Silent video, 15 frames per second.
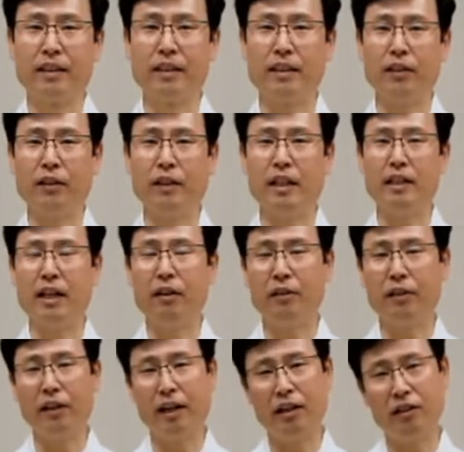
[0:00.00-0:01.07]
So that's how
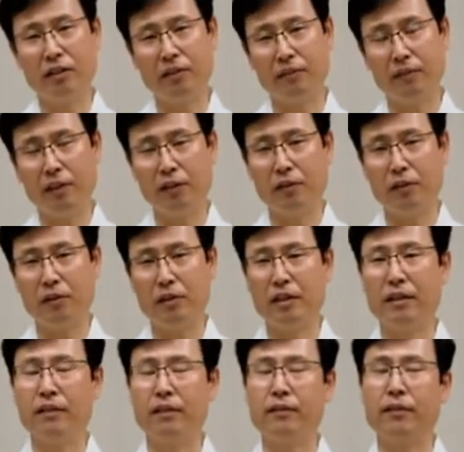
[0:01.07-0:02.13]
the energy flows
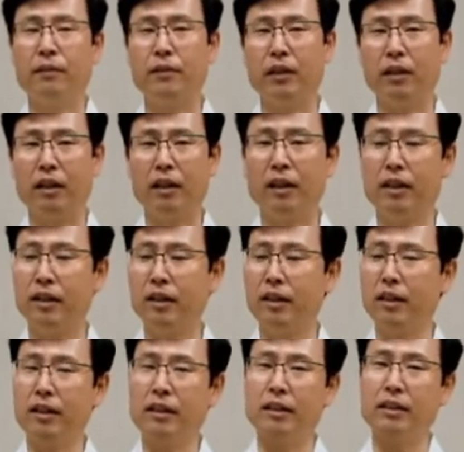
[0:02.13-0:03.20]
from your
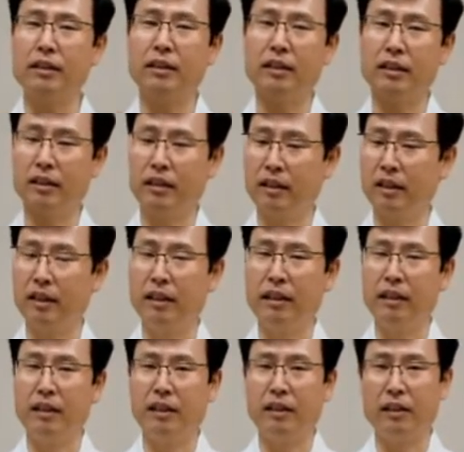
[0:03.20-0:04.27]
lungs
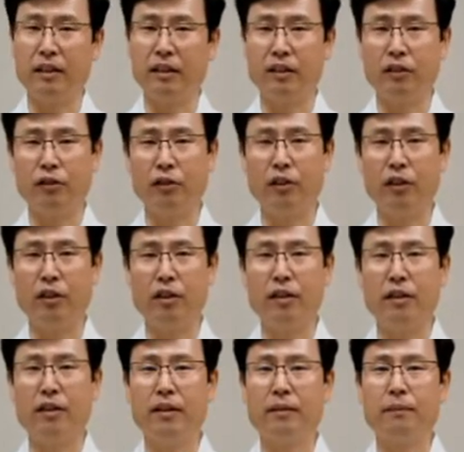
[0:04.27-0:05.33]
to your
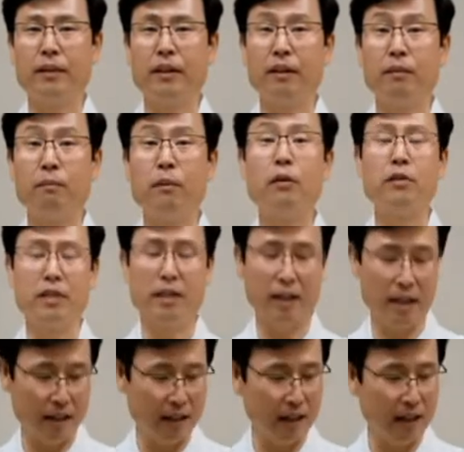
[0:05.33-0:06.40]
thumb. On both
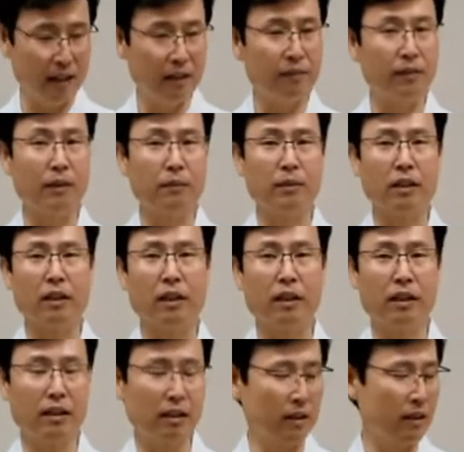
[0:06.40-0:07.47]
sides, from your
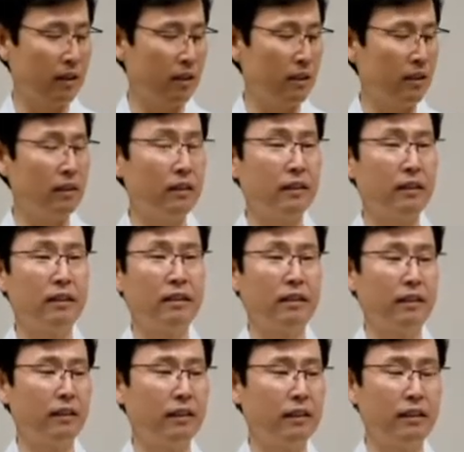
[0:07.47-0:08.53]
lung
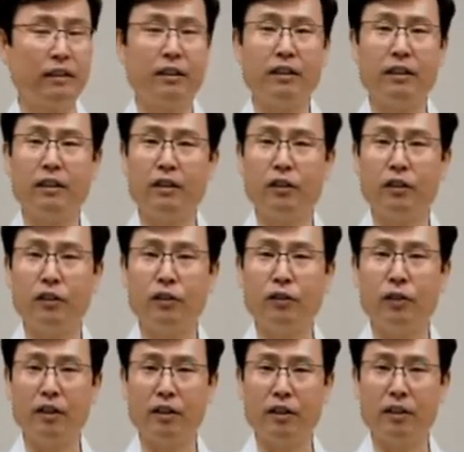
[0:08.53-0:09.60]
to
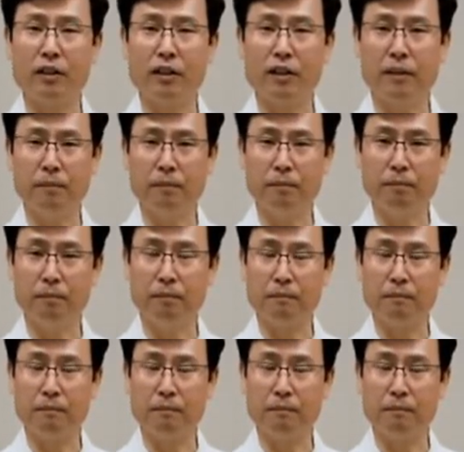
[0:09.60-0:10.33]
your thumb.